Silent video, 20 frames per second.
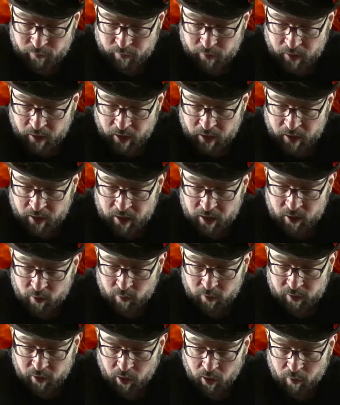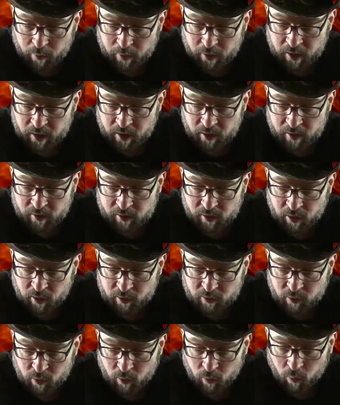and he was hoping he and his
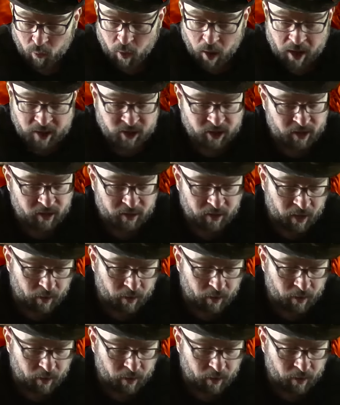coach were watching.